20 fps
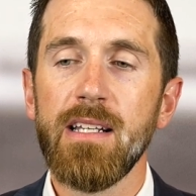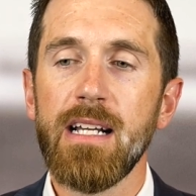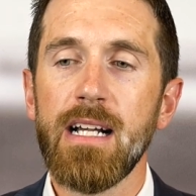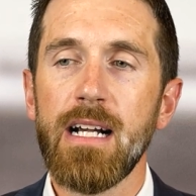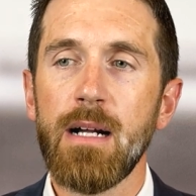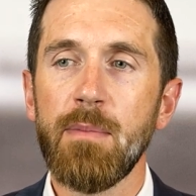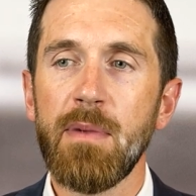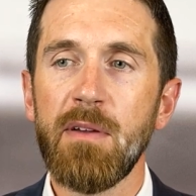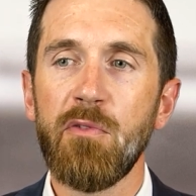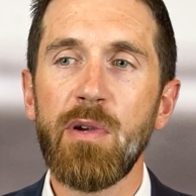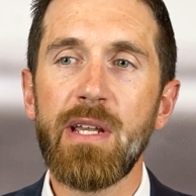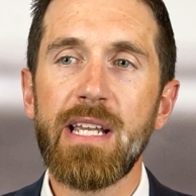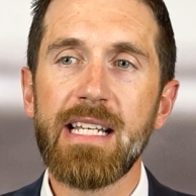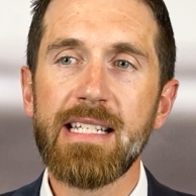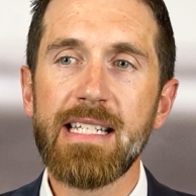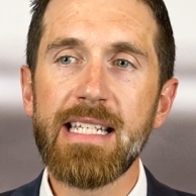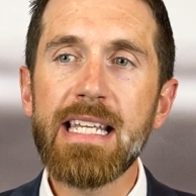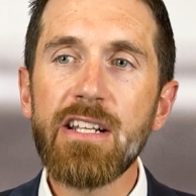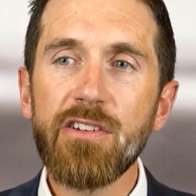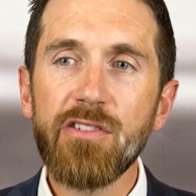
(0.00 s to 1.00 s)
If we
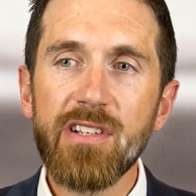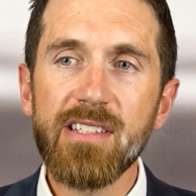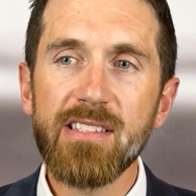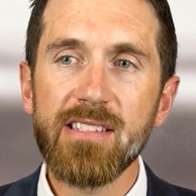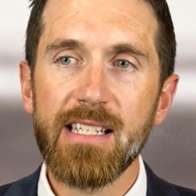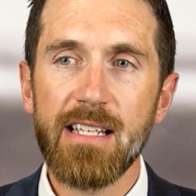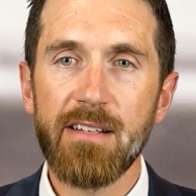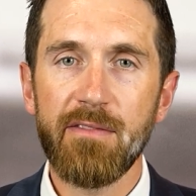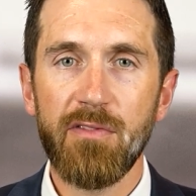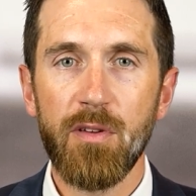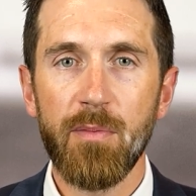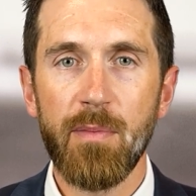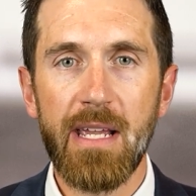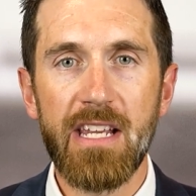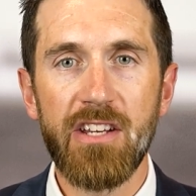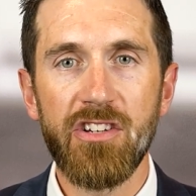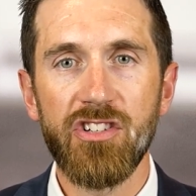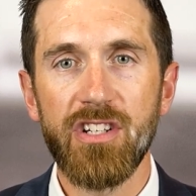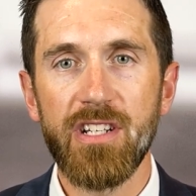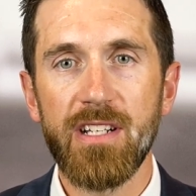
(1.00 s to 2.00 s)
can decrease the
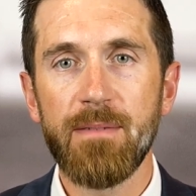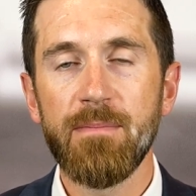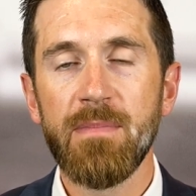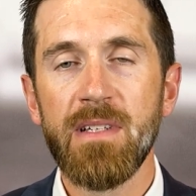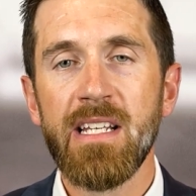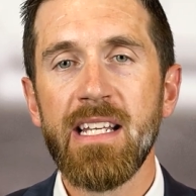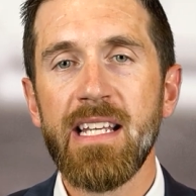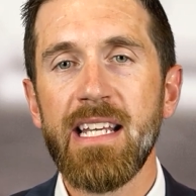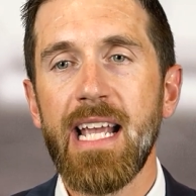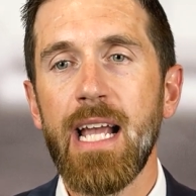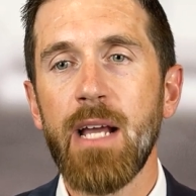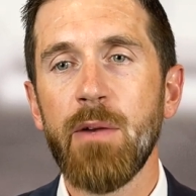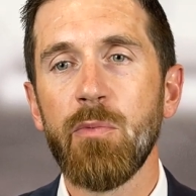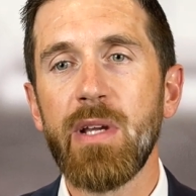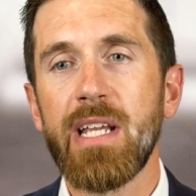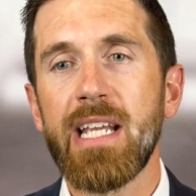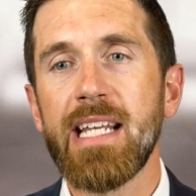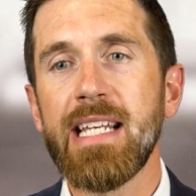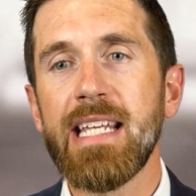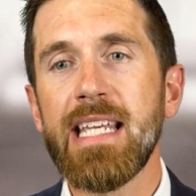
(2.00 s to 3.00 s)
inflammation and
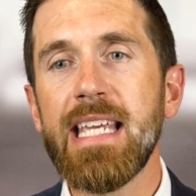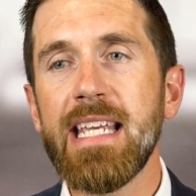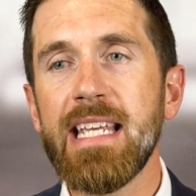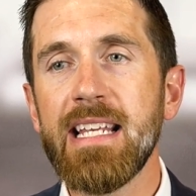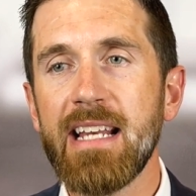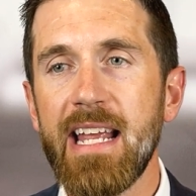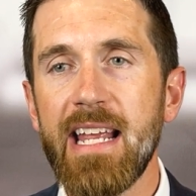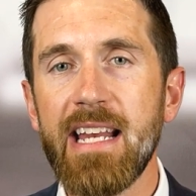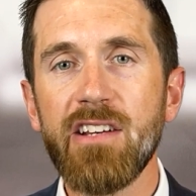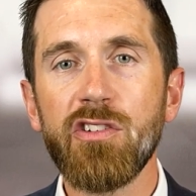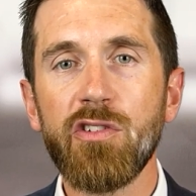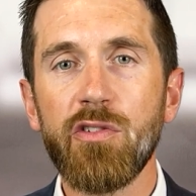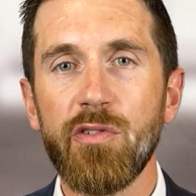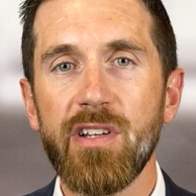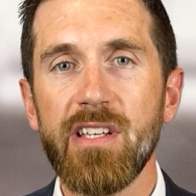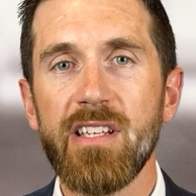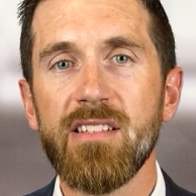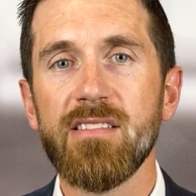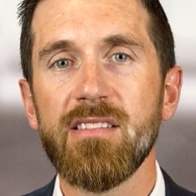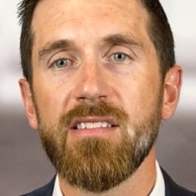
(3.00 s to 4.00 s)
we can
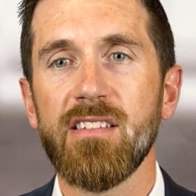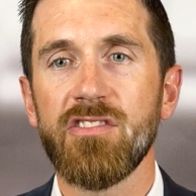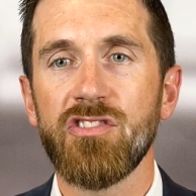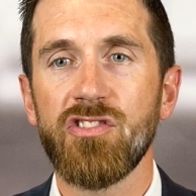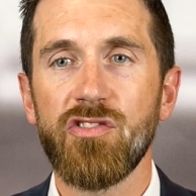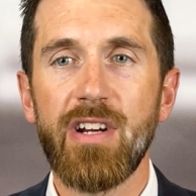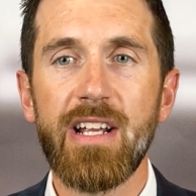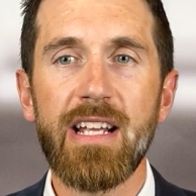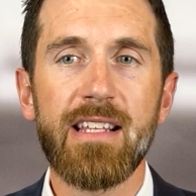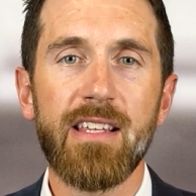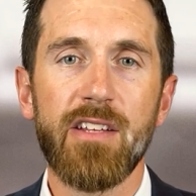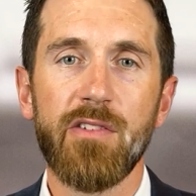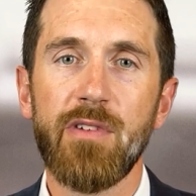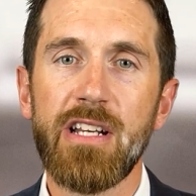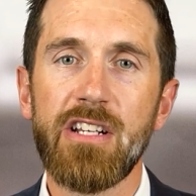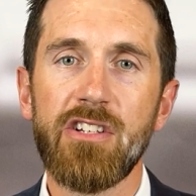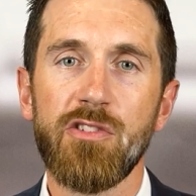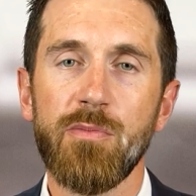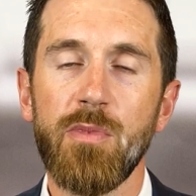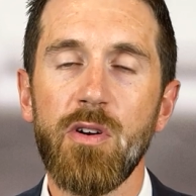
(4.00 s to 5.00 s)
increase the strength and
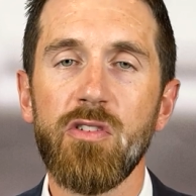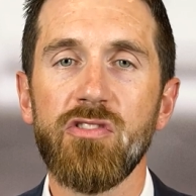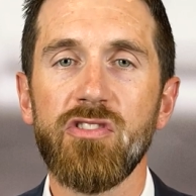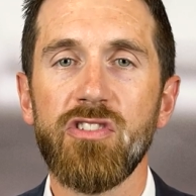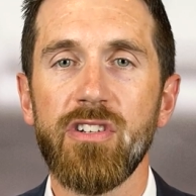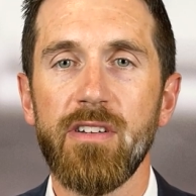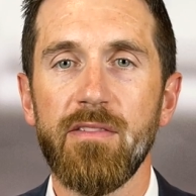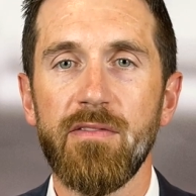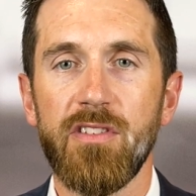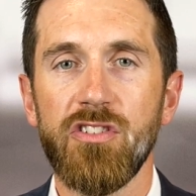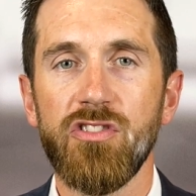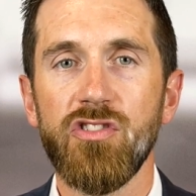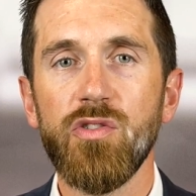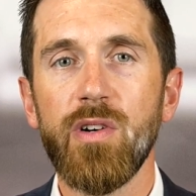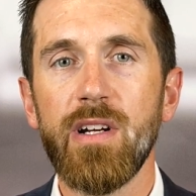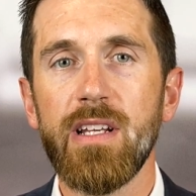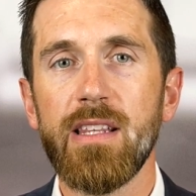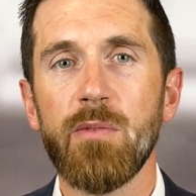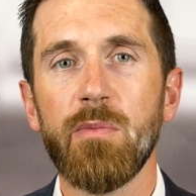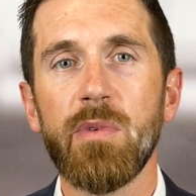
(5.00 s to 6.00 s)
range of motion of the
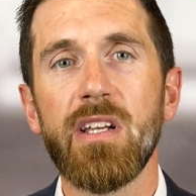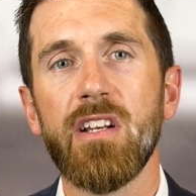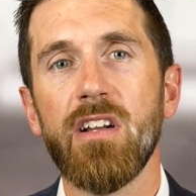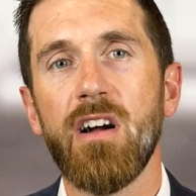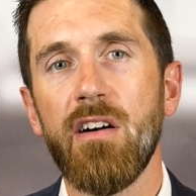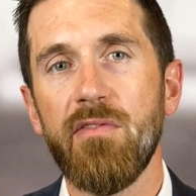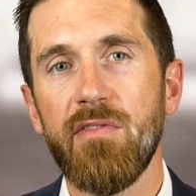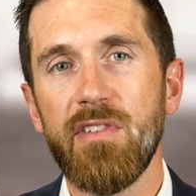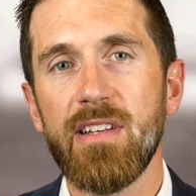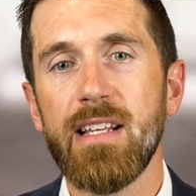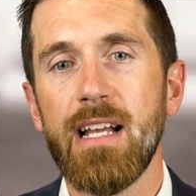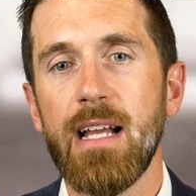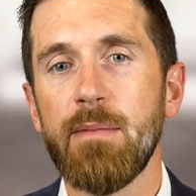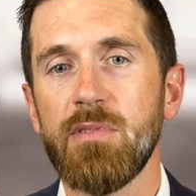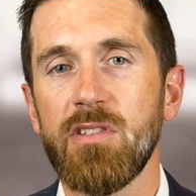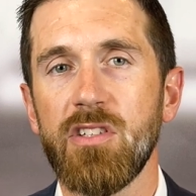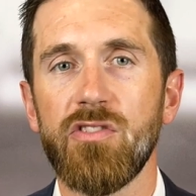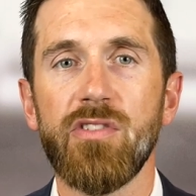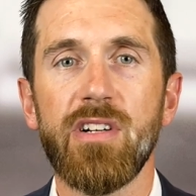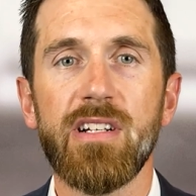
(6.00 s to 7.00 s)
joint, then we can
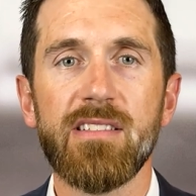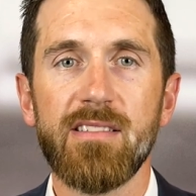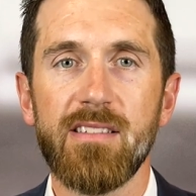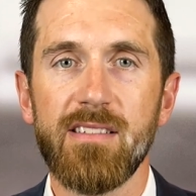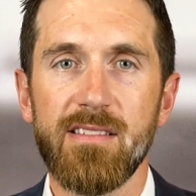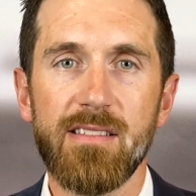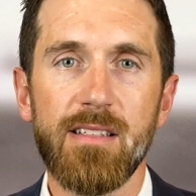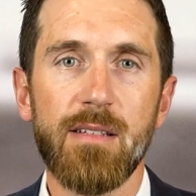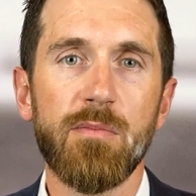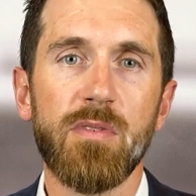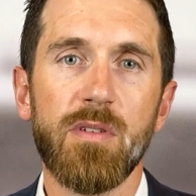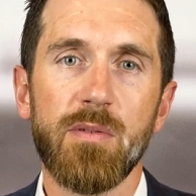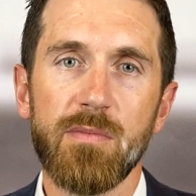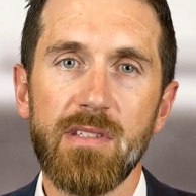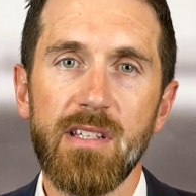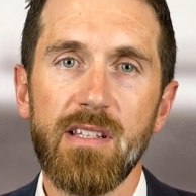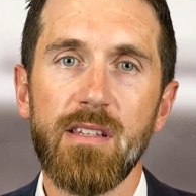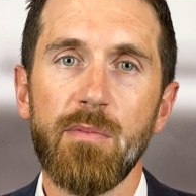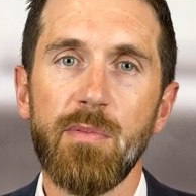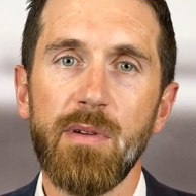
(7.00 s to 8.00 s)
oftentimes address the
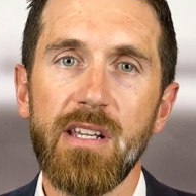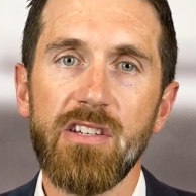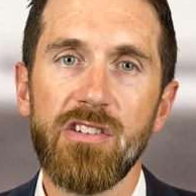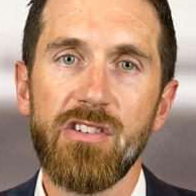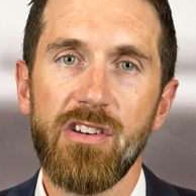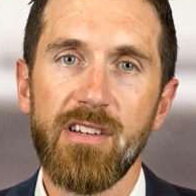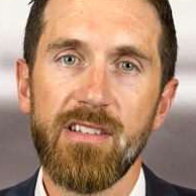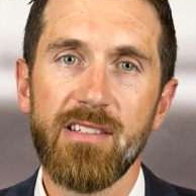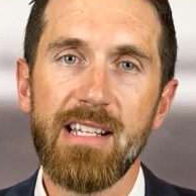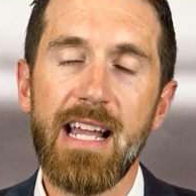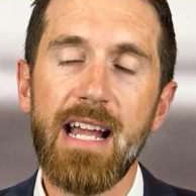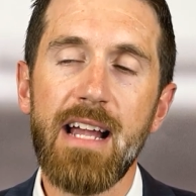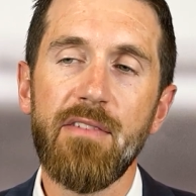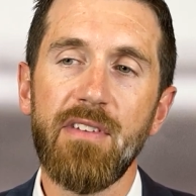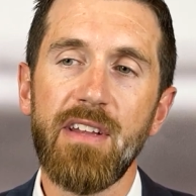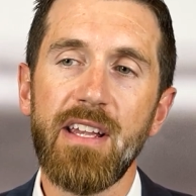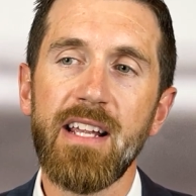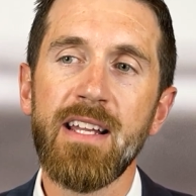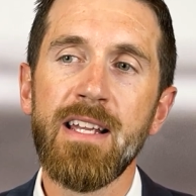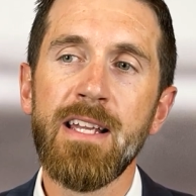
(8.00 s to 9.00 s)
symptoms that the patient is
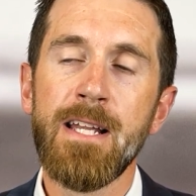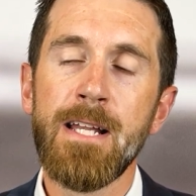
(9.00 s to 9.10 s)
having.